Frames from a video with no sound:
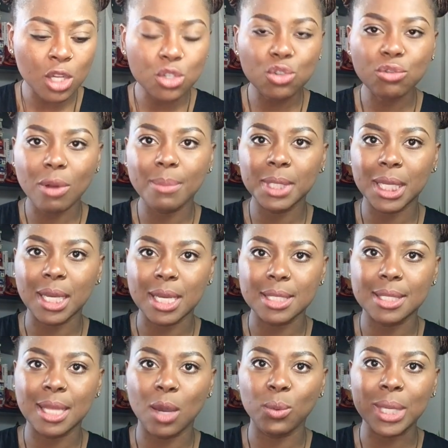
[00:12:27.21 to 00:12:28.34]
troubling us
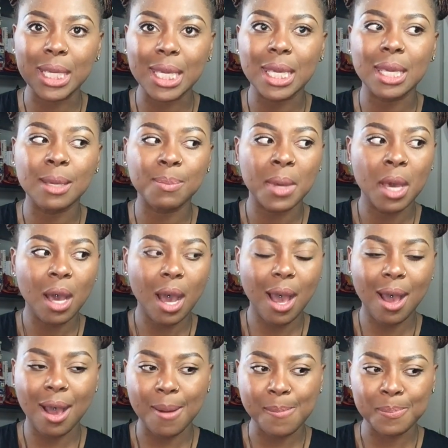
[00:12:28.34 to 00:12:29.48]
that we keep
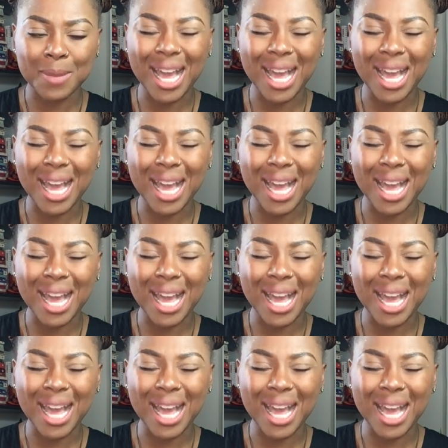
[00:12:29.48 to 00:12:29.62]
um,